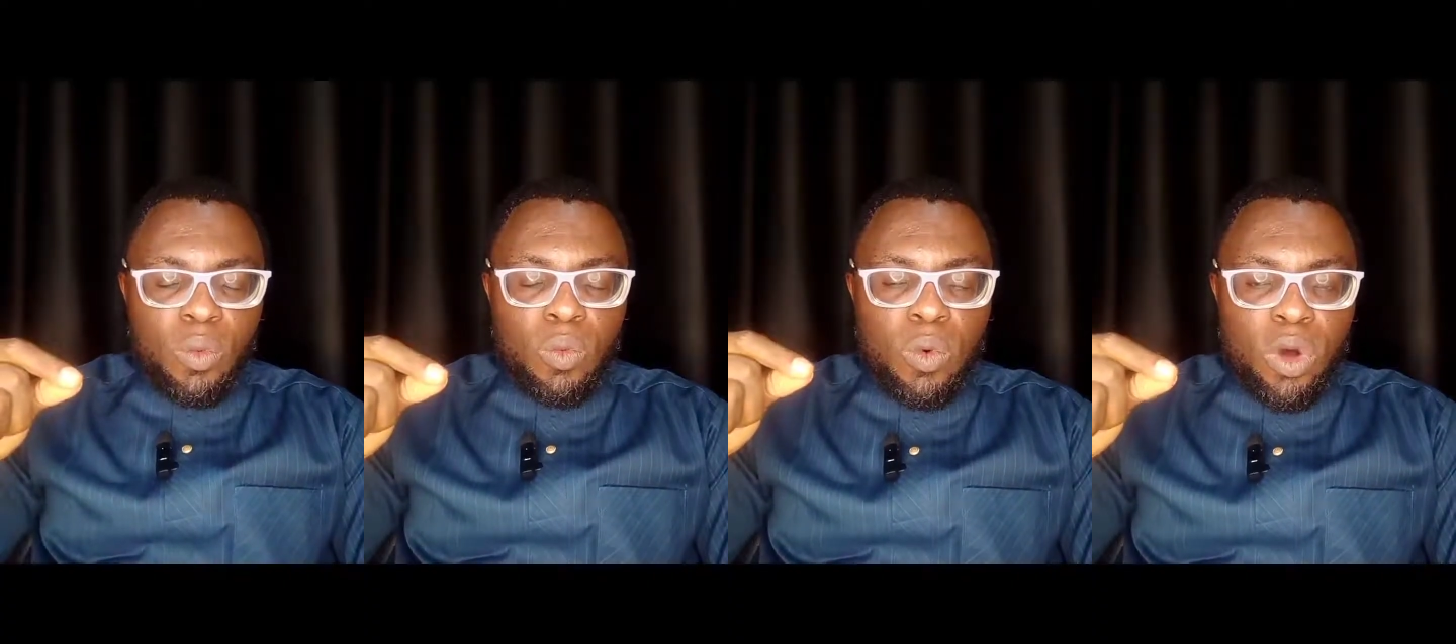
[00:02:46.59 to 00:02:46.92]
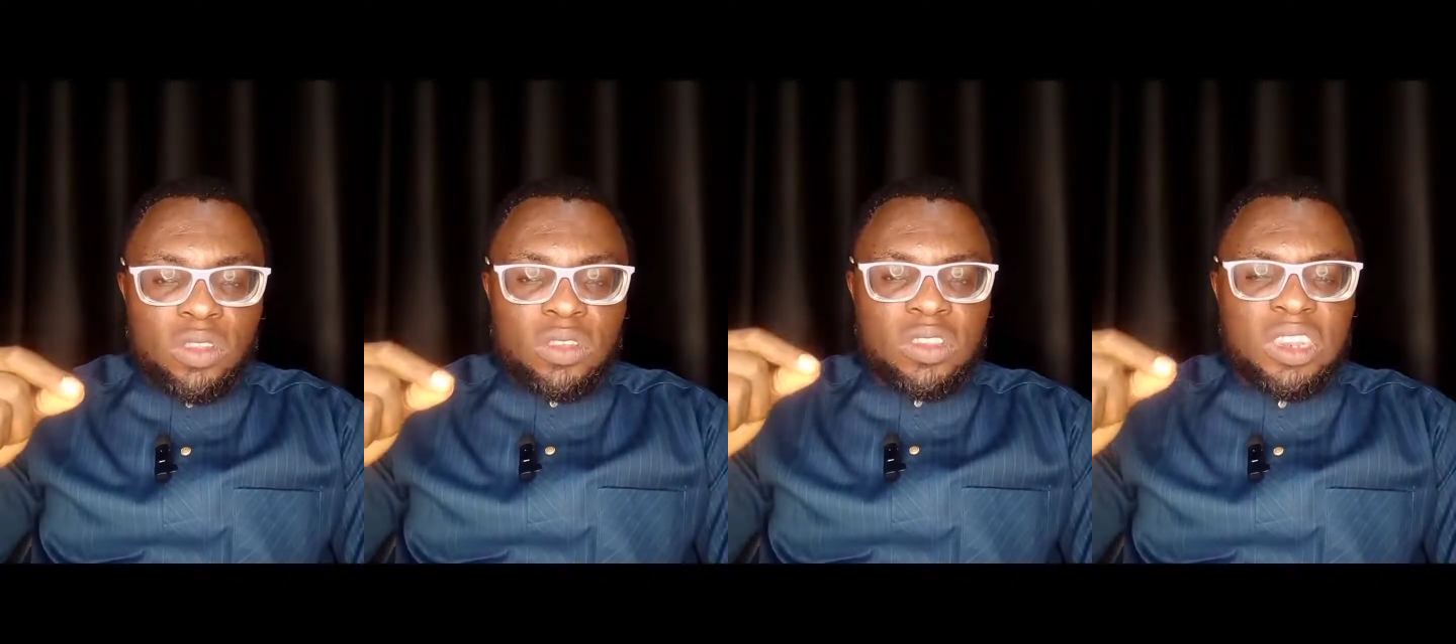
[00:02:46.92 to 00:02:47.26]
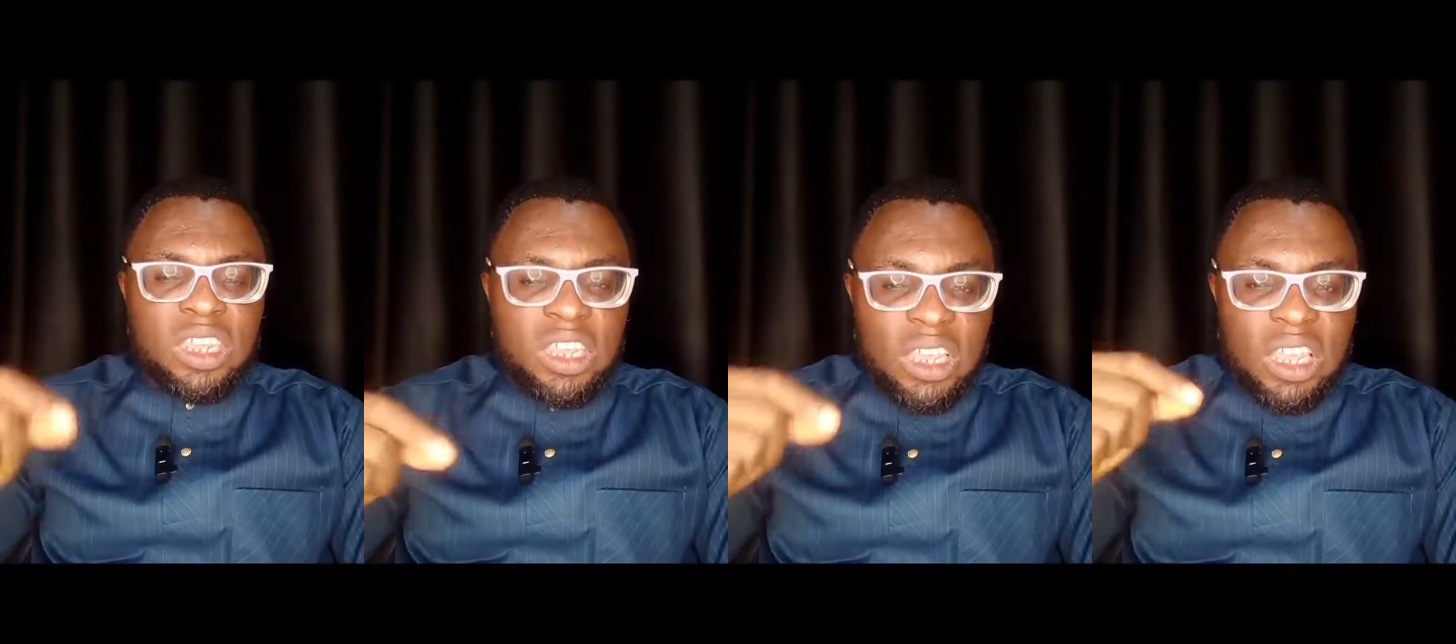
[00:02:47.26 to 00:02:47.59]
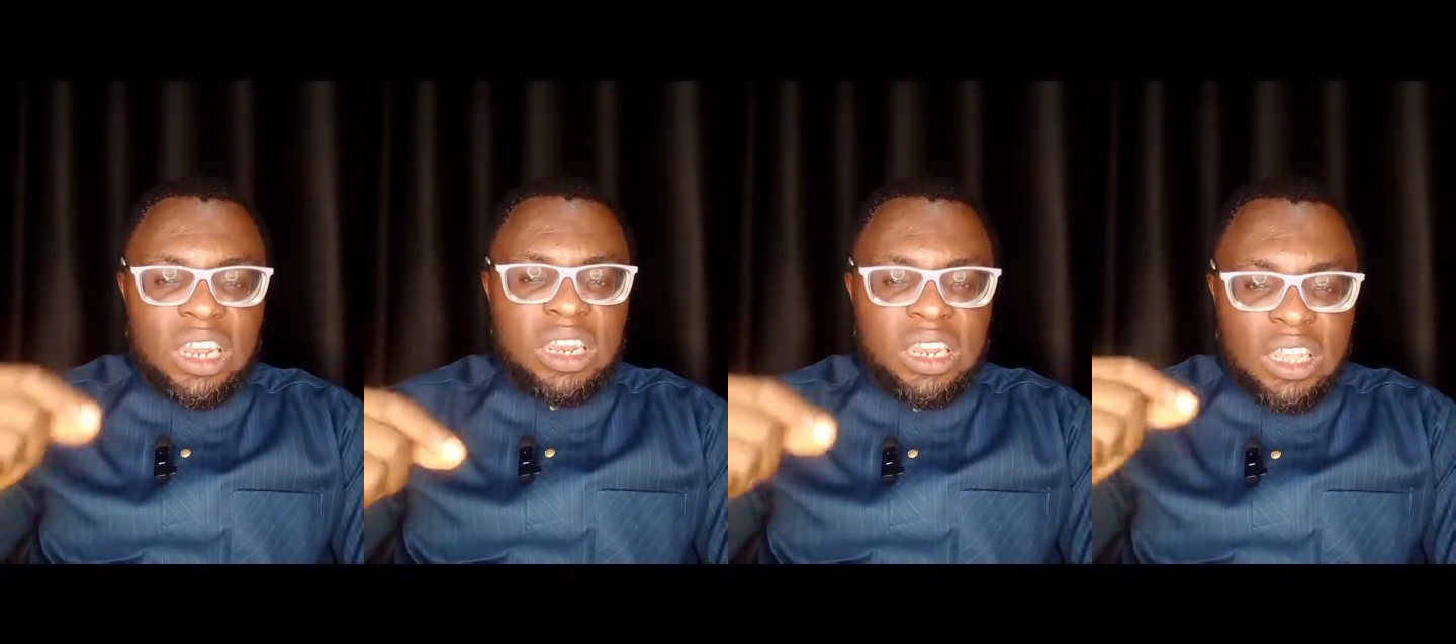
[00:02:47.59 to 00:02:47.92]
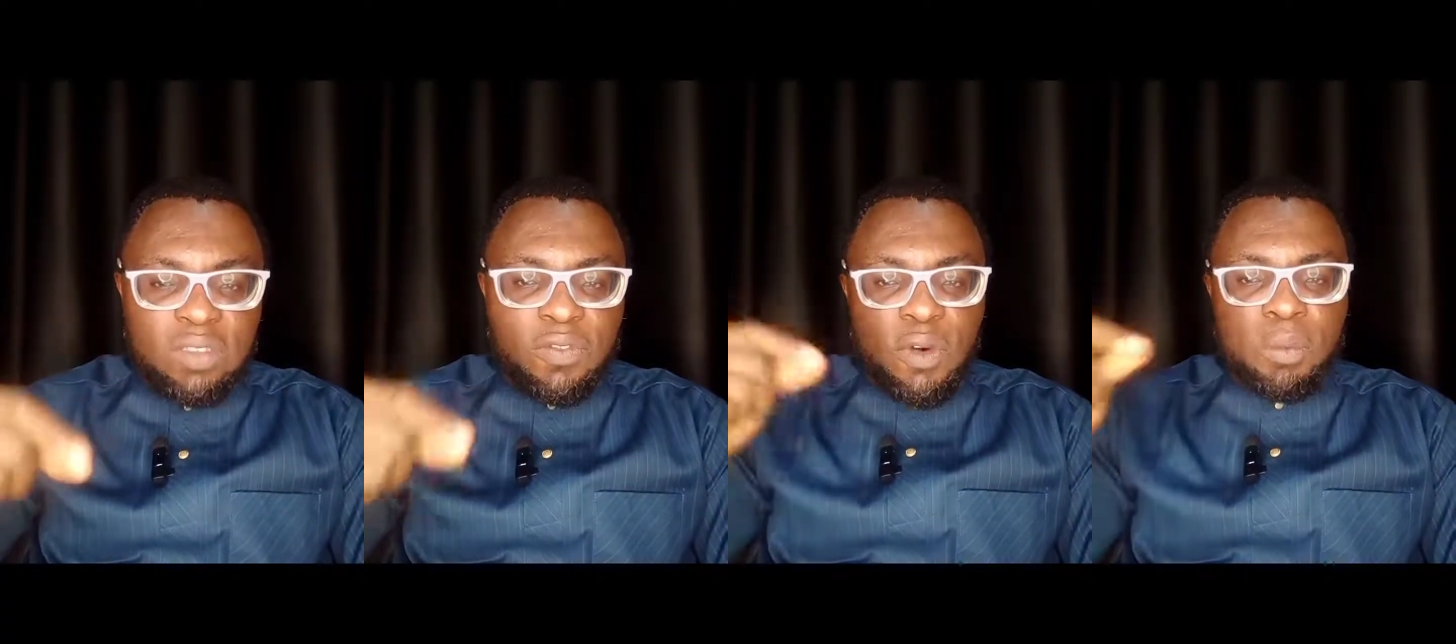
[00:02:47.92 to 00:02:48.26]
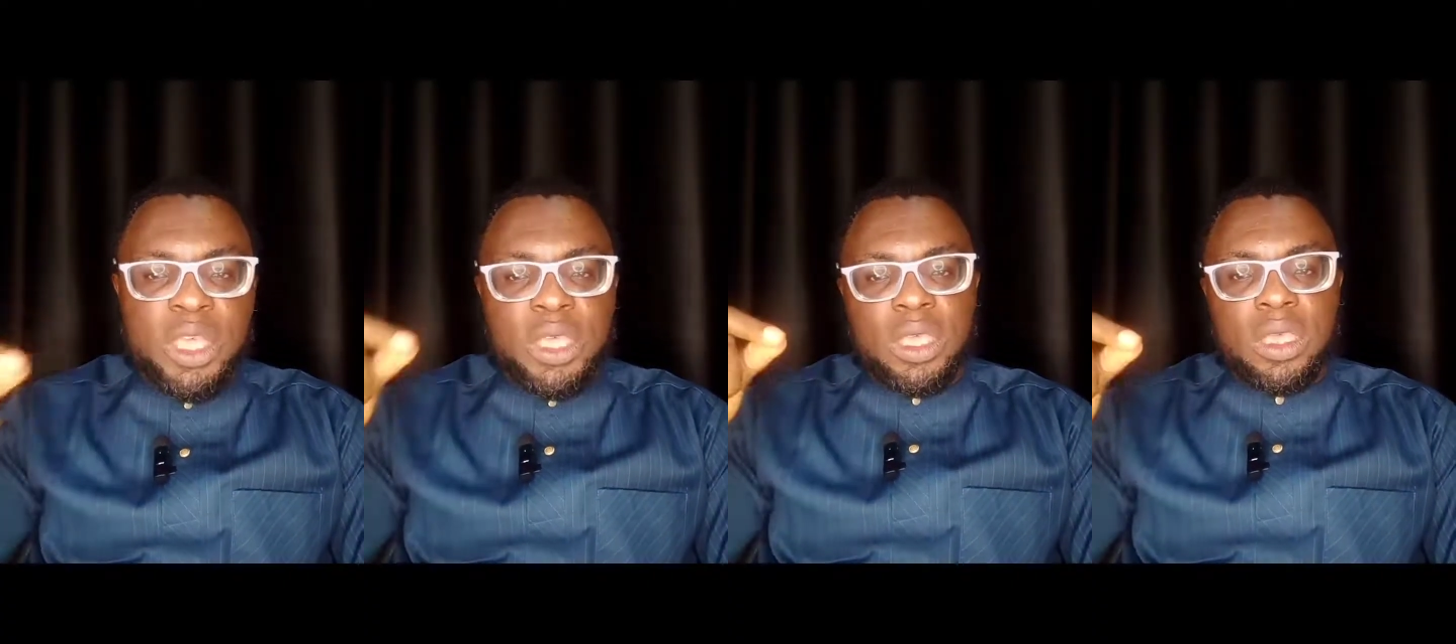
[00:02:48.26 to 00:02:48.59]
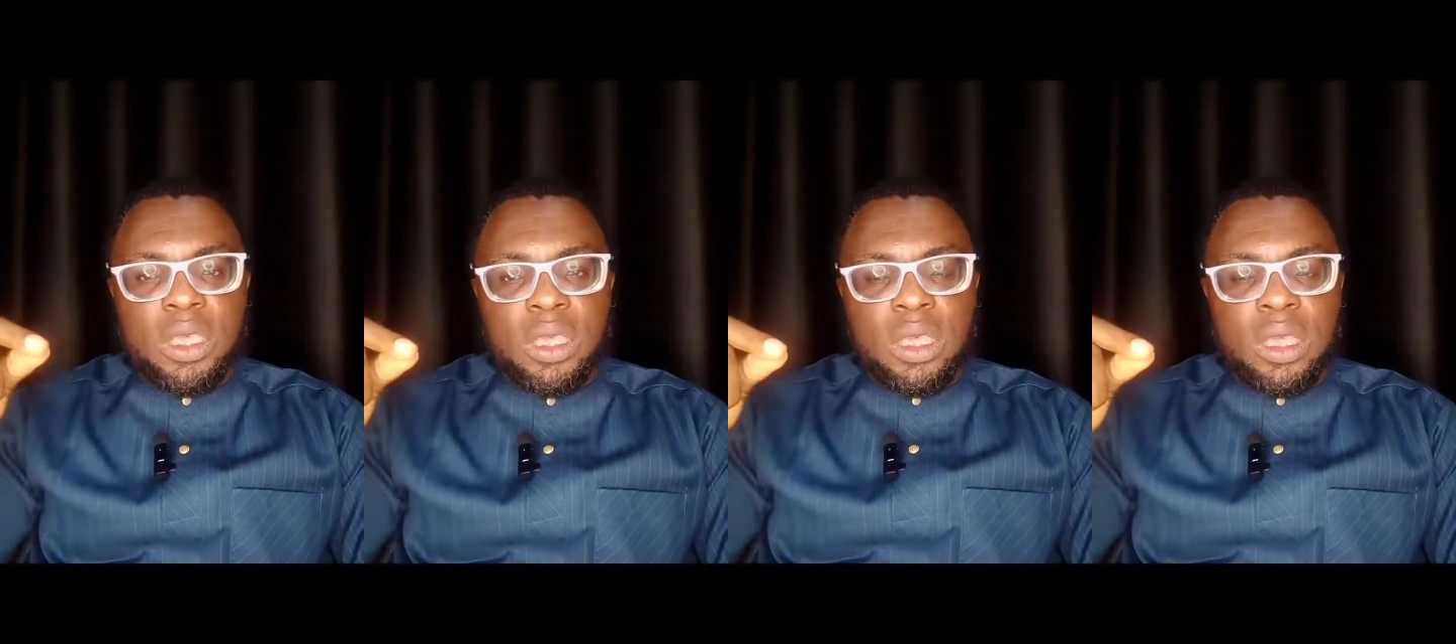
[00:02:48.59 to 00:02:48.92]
what is in need for me.